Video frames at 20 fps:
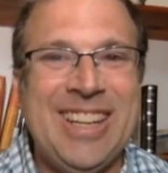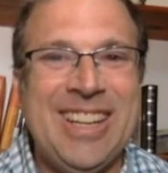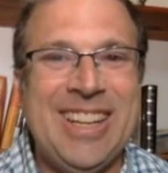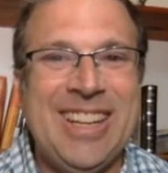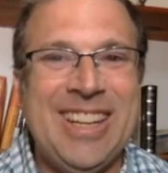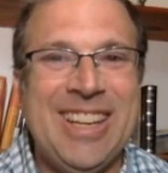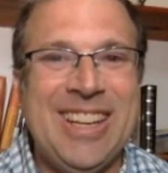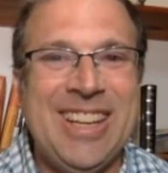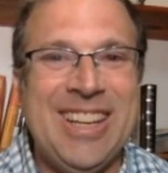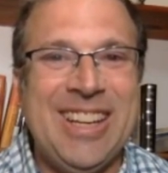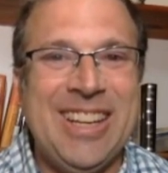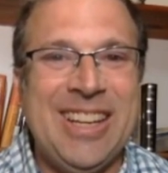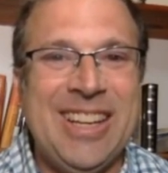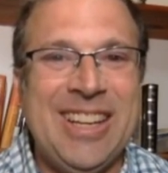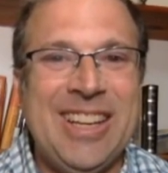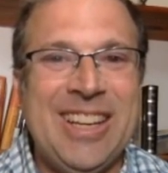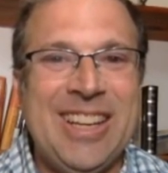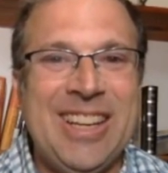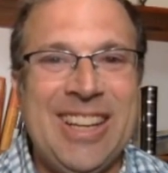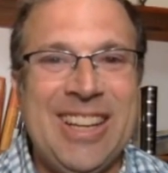
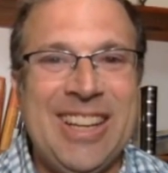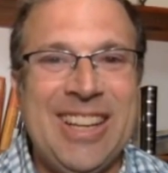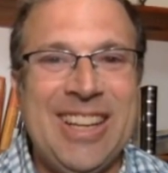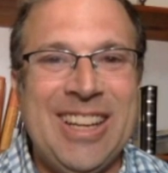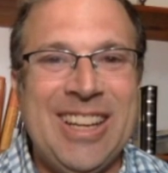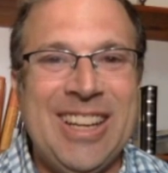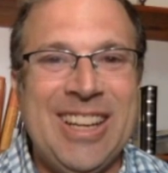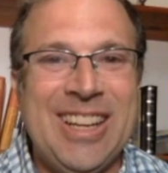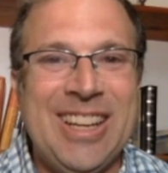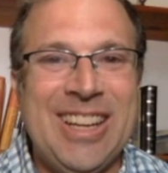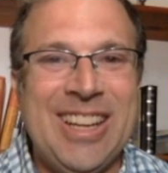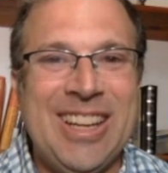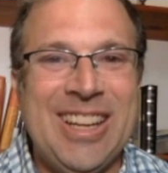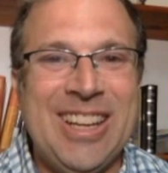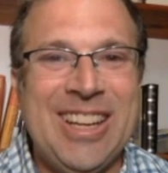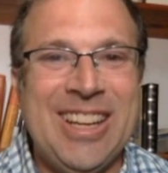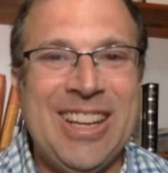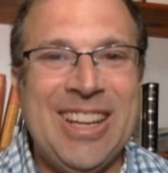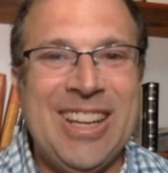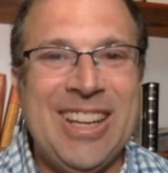
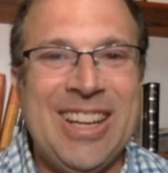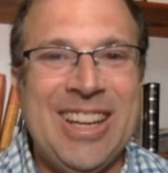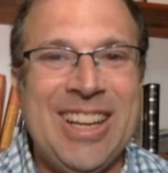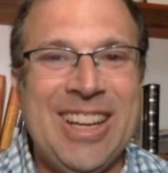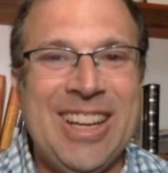No words are spoken by the person on screen.